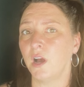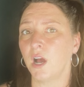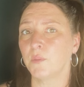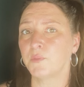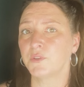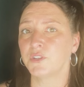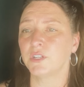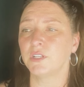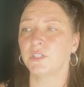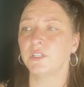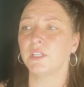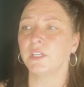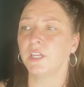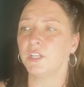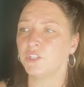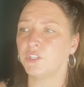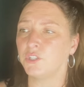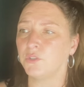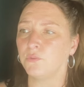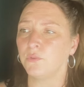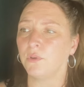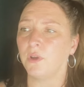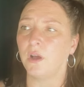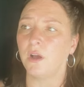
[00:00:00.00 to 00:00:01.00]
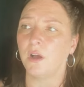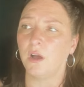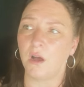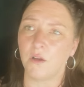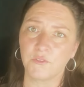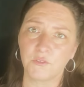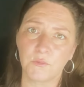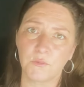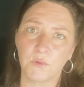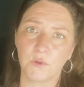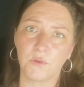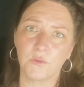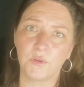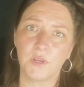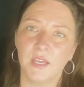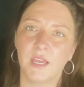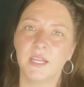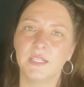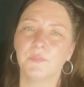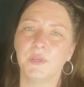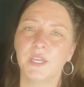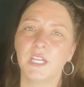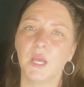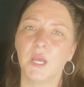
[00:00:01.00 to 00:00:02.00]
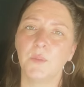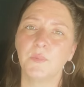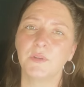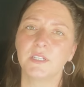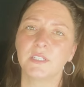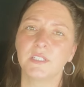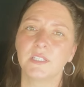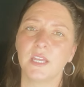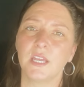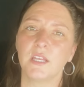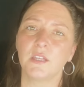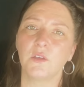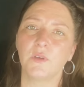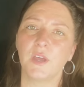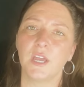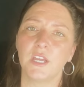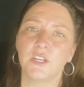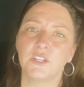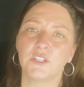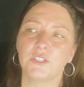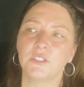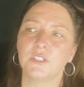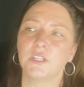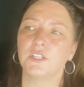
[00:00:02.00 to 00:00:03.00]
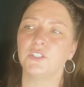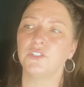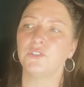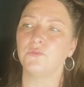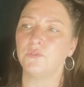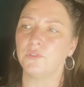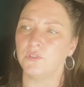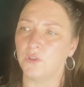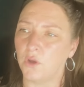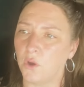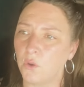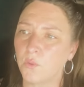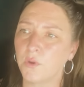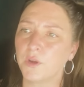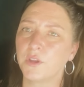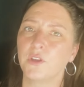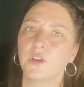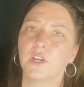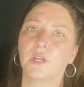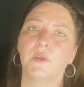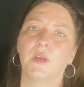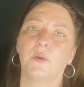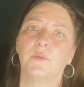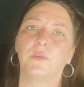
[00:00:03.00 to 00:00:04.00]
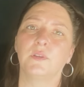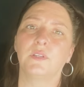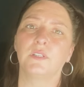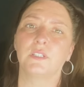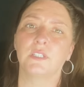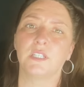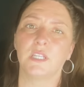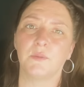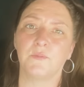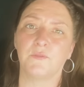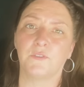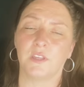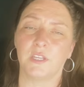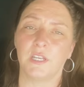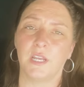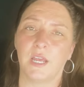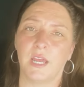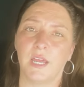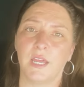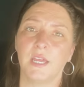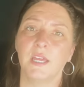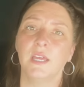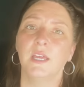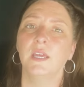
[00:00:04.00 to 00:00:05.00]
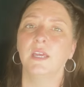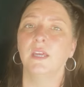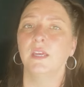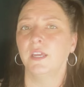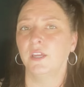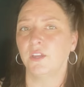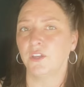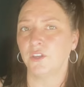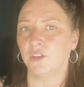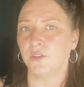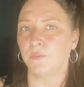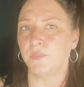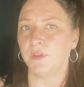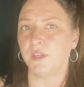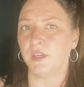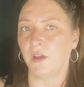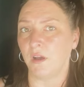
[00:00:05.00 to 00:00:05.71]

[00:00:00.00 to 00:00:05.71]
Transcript: option to get you off the road and being able to stay in locations that you know where you're gonna be able to sleep for the night. It could be